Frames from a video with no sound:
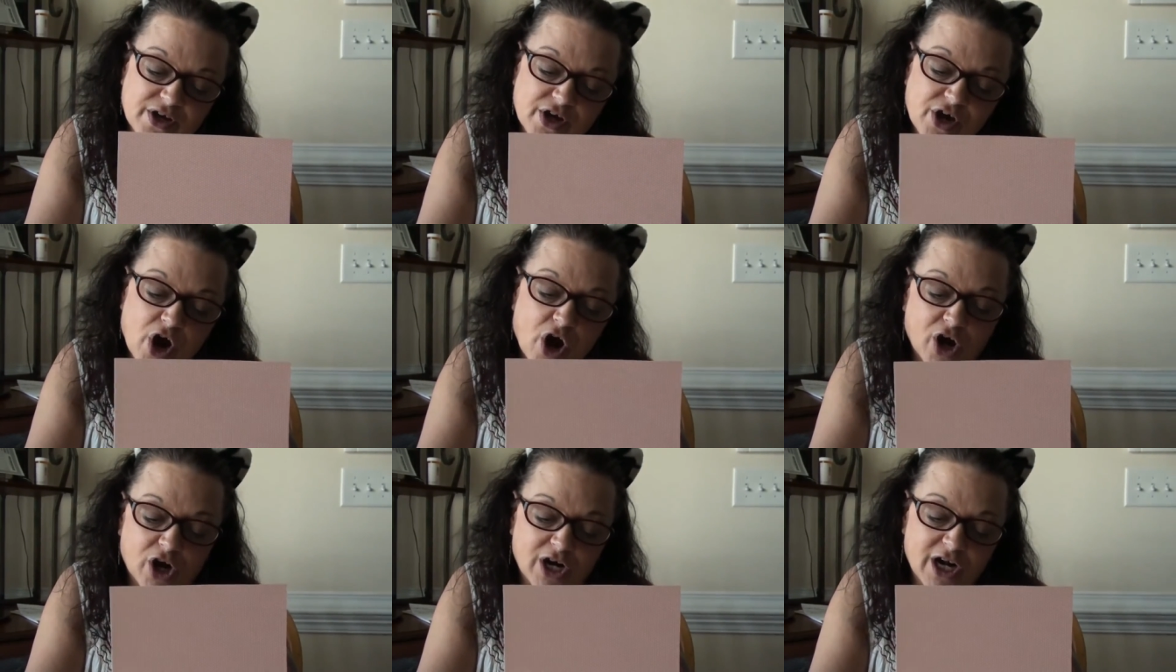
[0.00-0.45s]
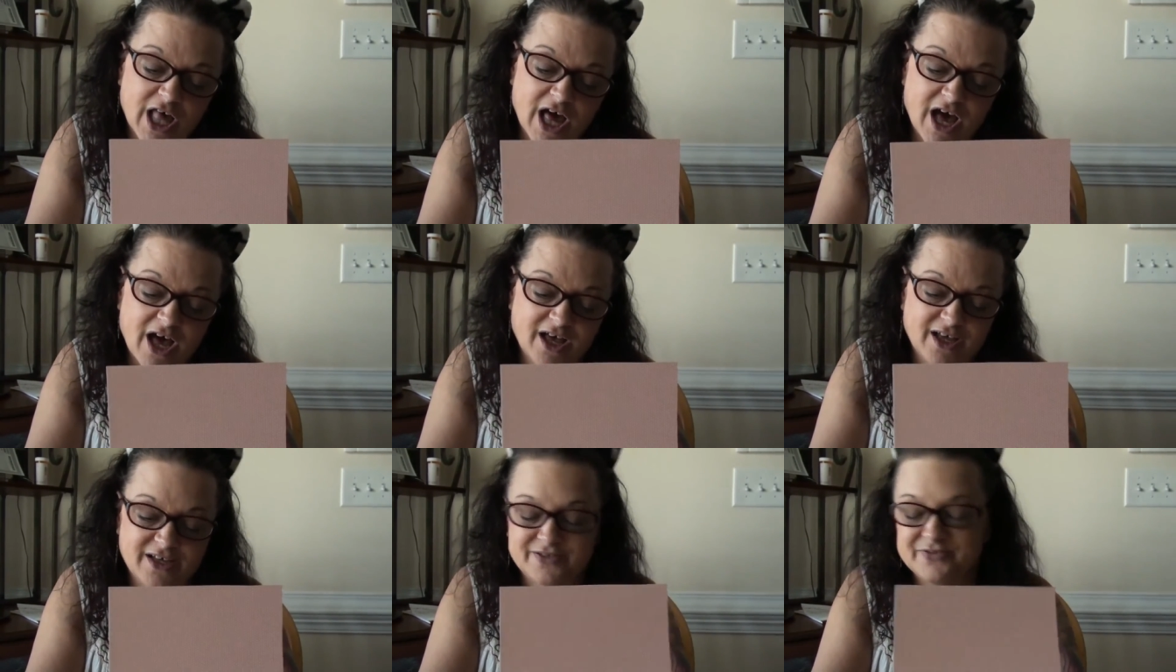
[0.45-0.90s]

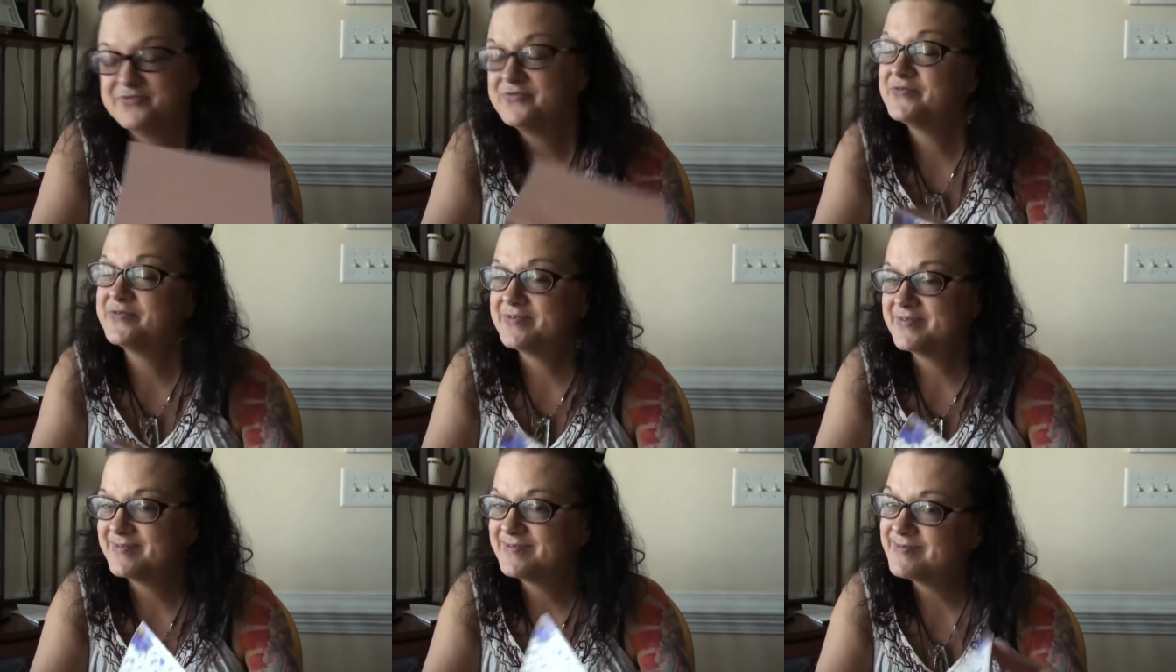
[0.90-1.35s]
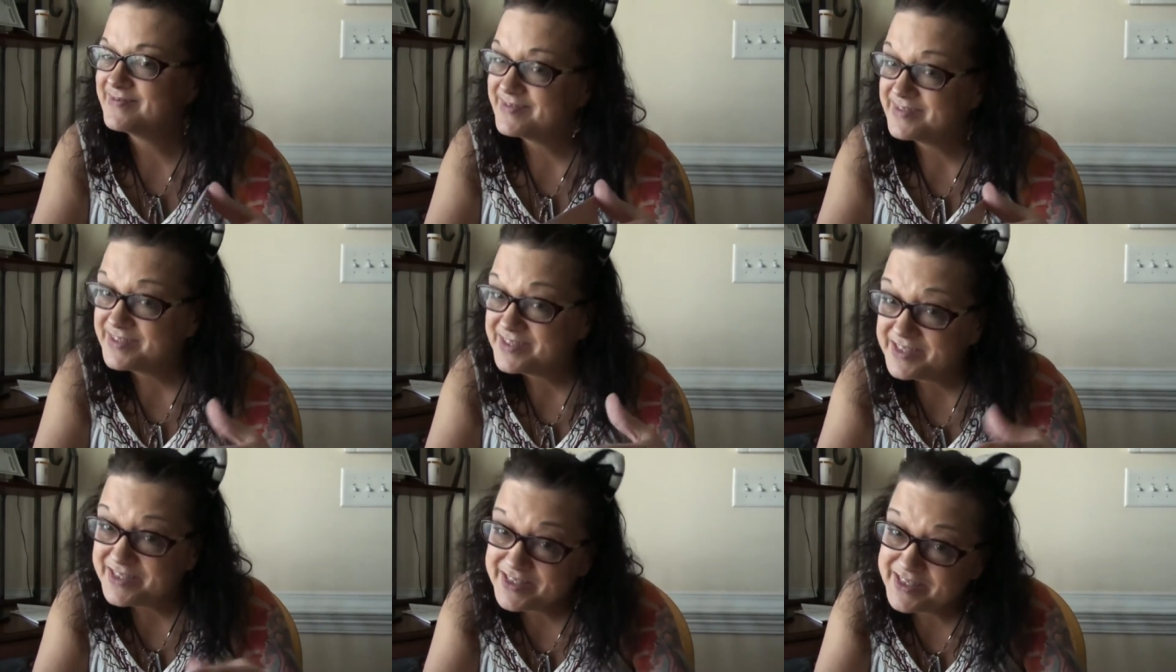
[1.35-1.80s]
Carla.
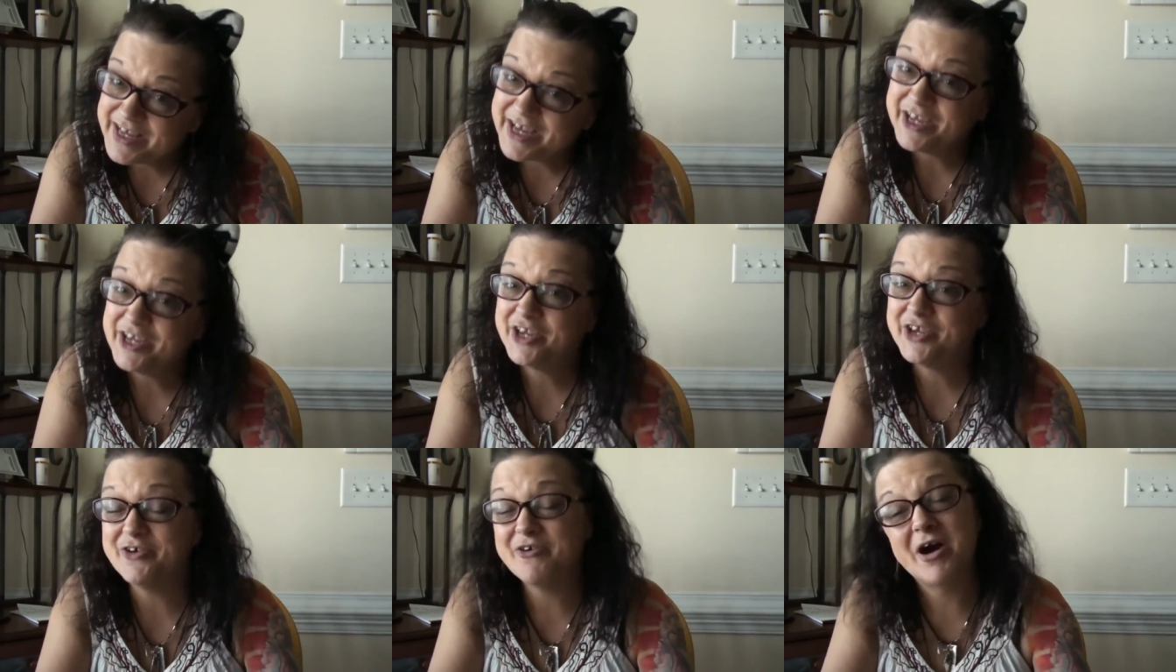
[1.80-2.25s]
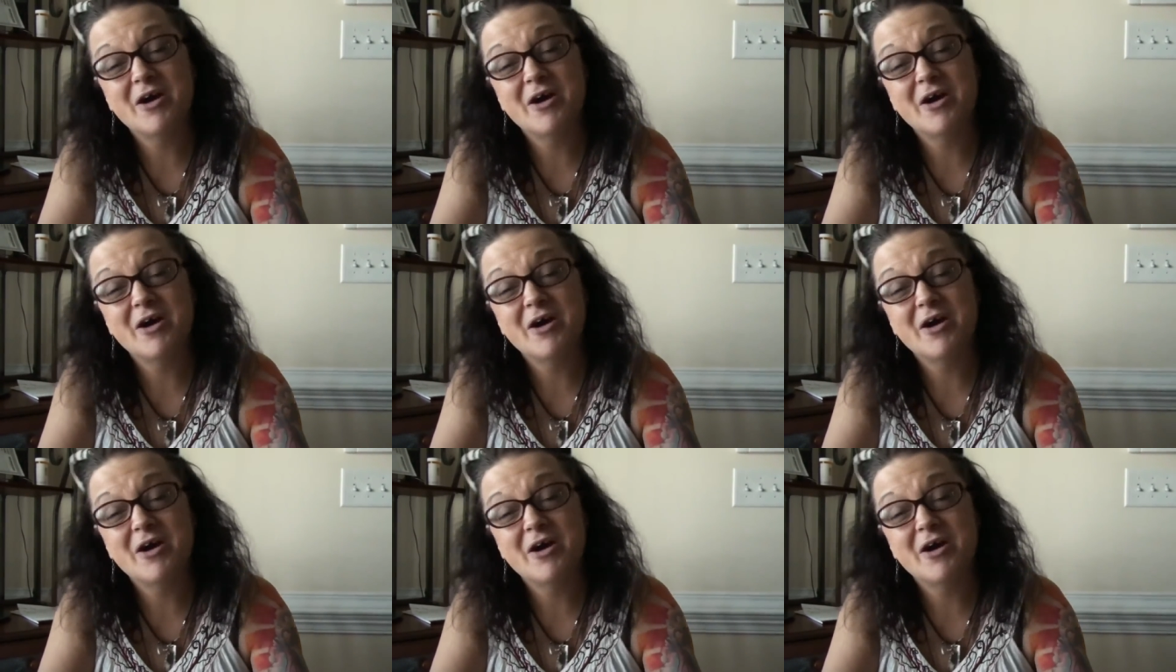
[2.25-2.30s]
Thank you.